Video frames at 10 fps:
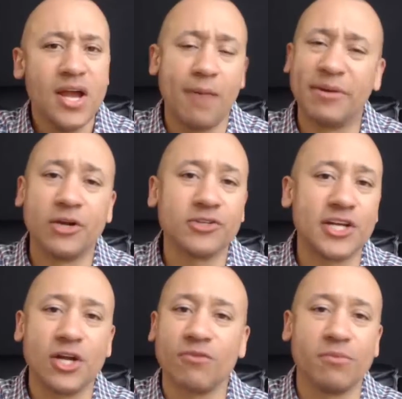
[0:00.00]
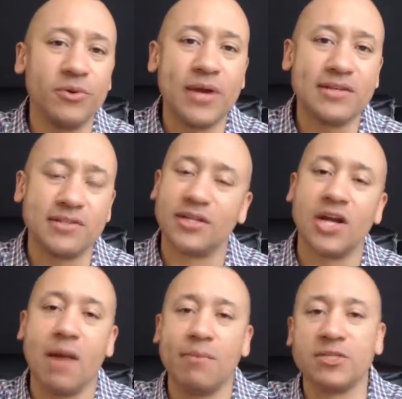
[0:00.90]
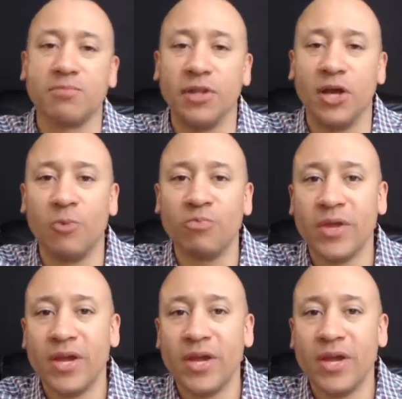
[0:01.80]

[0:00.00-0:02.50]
I'll be curious to hear from you guys in the comments below.